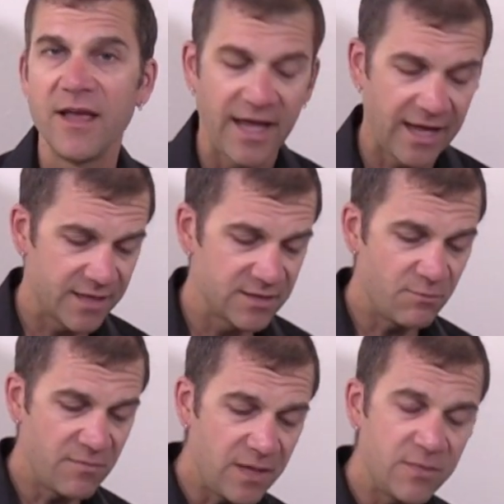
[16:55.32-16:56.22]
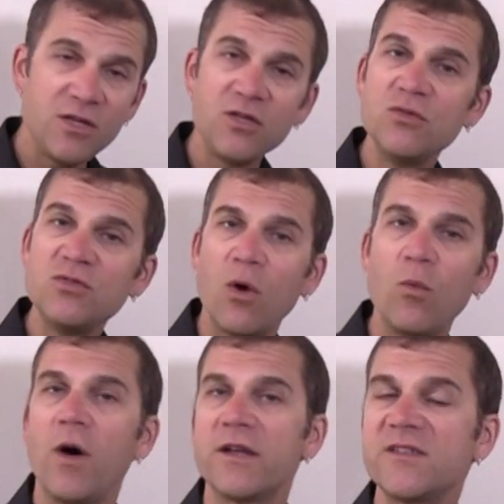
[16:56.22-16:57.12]
And maybe you don't
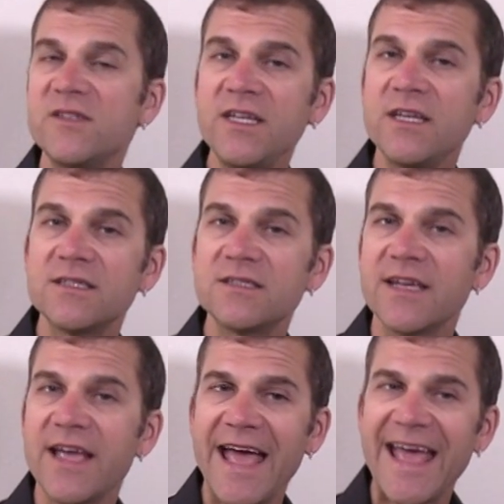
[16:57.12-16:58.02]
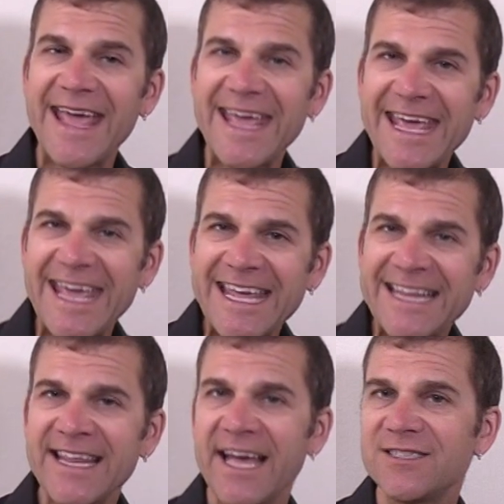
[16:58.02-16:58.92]
want to sing it
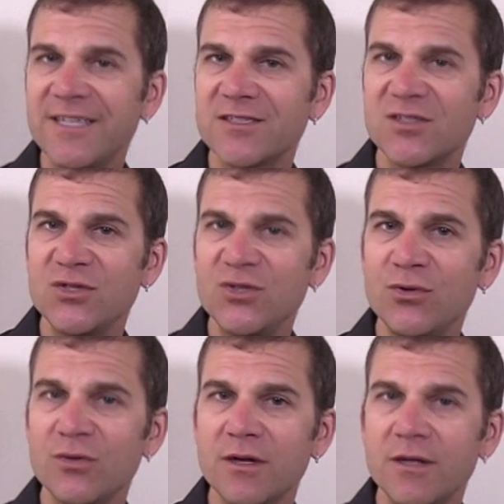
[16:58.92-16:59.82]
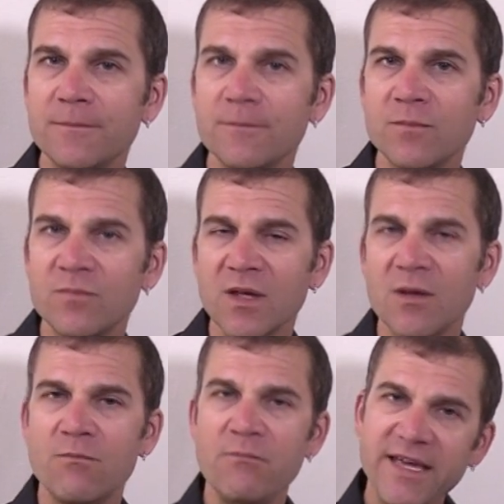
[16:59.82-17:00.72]
in that tessitura,
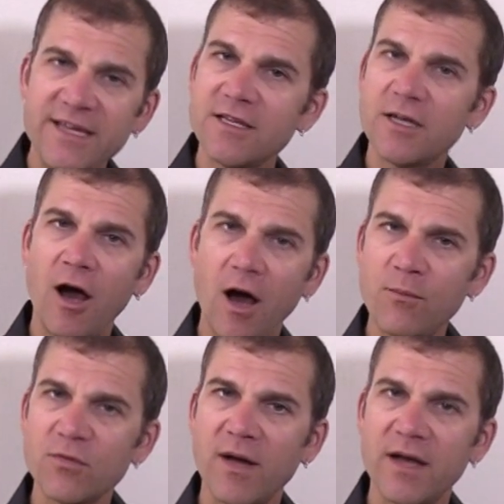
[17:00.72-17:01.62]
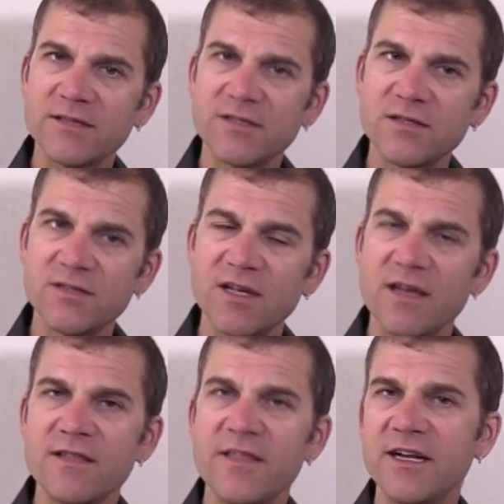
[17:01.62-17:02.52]
making the compromises
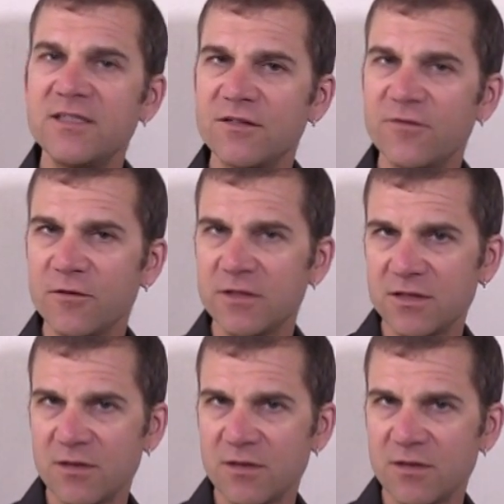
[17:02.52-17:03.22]
that a different